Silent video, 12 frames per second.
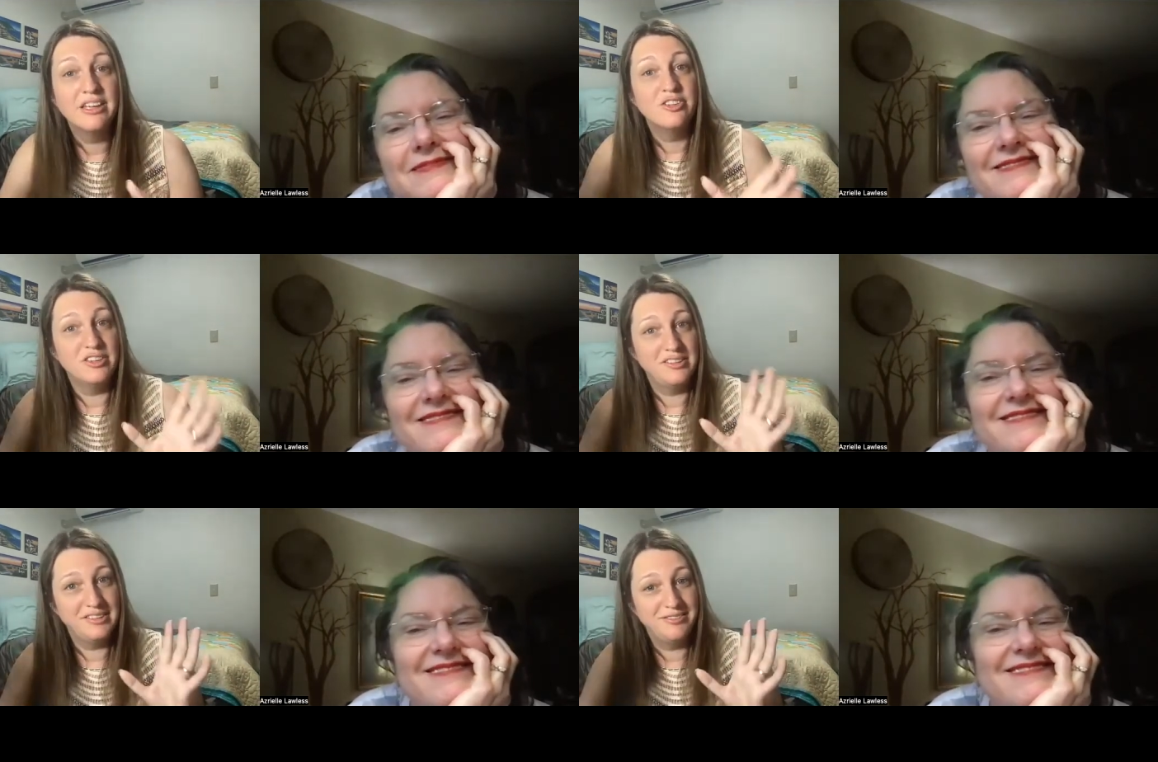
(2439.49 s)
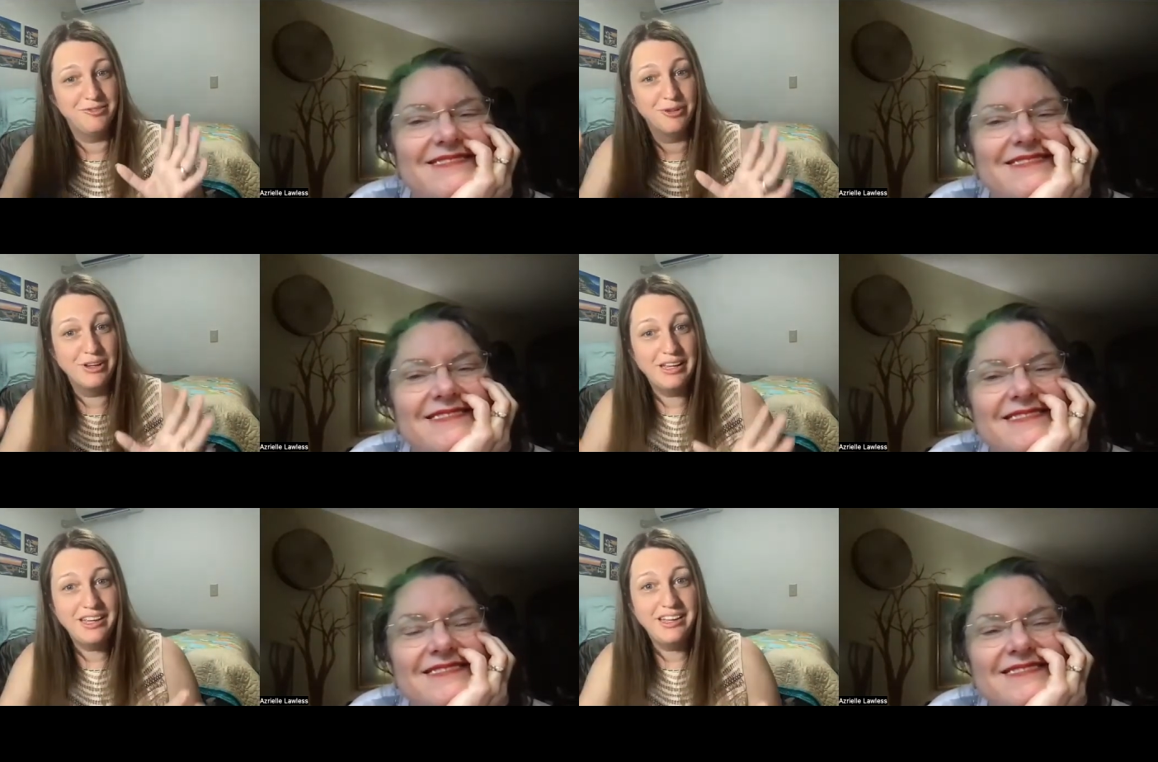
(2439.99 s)
Speaker 1: just
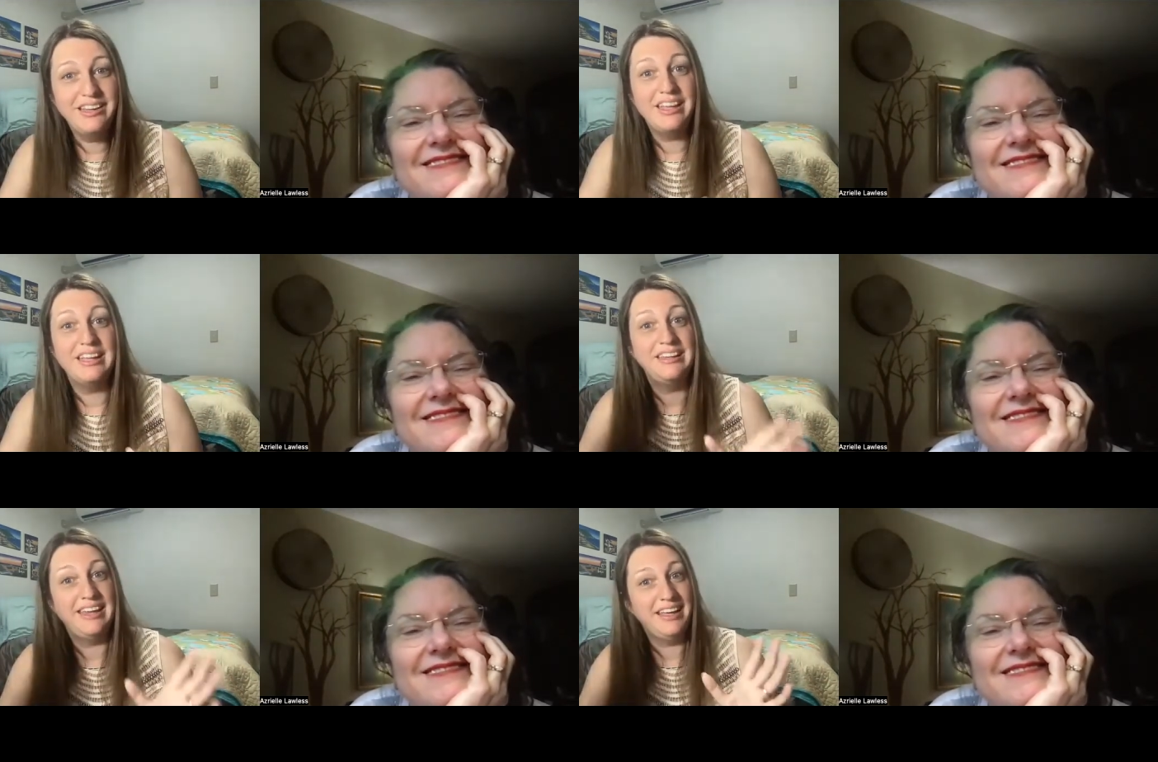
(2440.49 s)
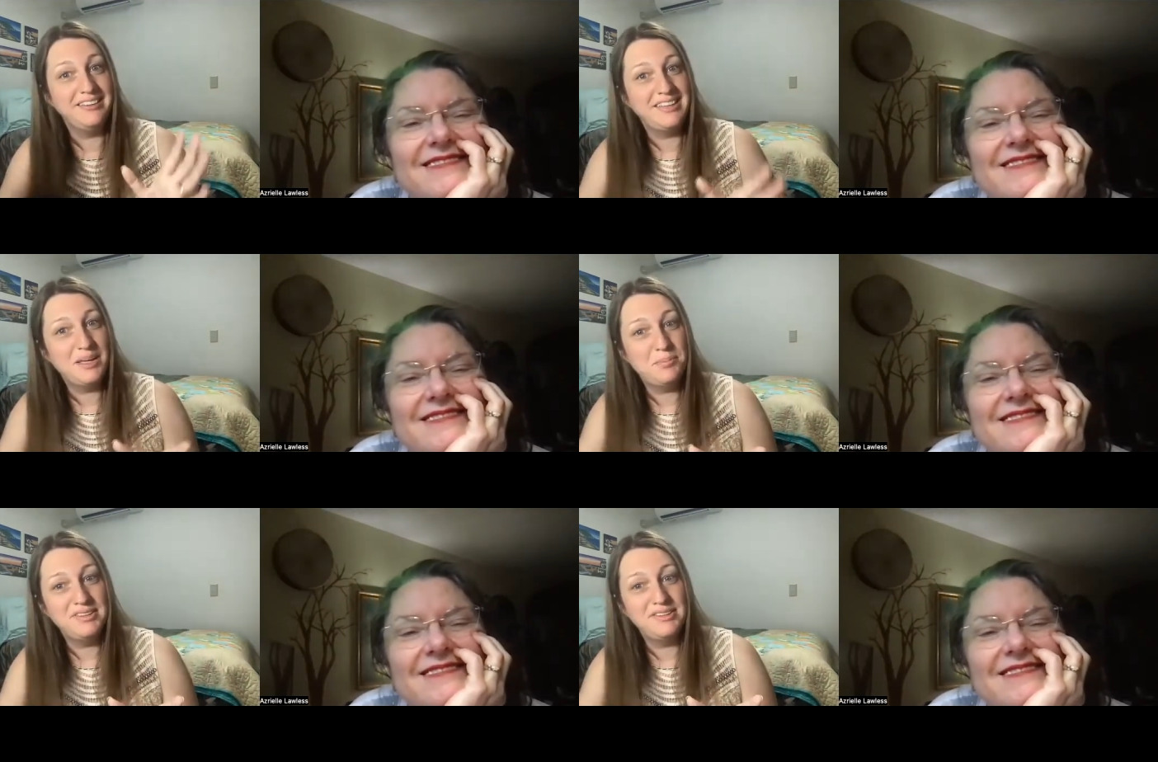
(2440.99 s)
read hit next
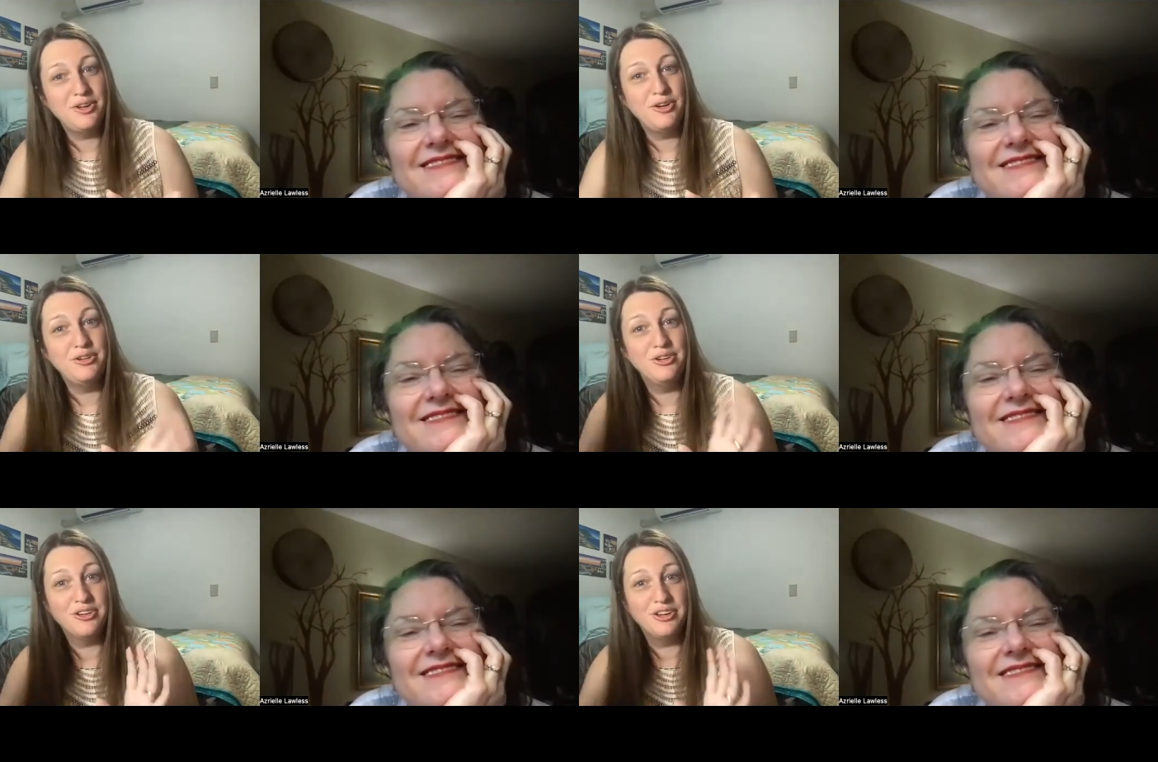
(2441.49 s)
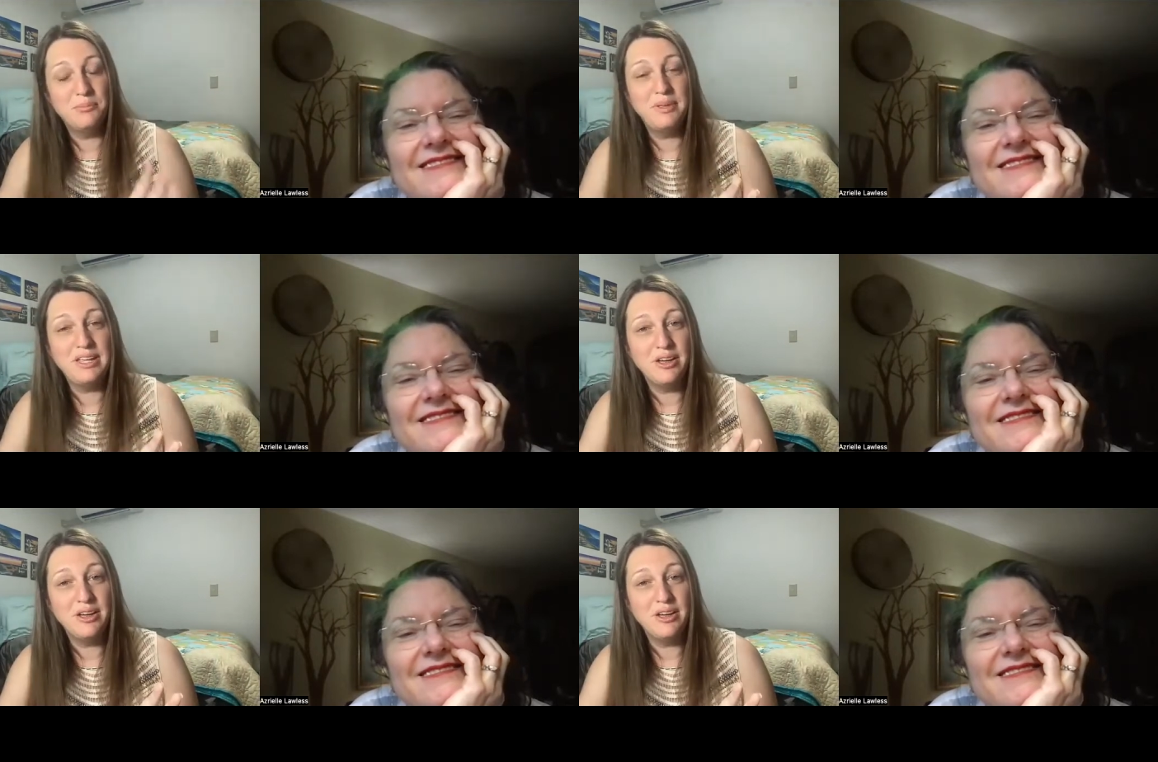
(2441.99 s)
episode you're going to be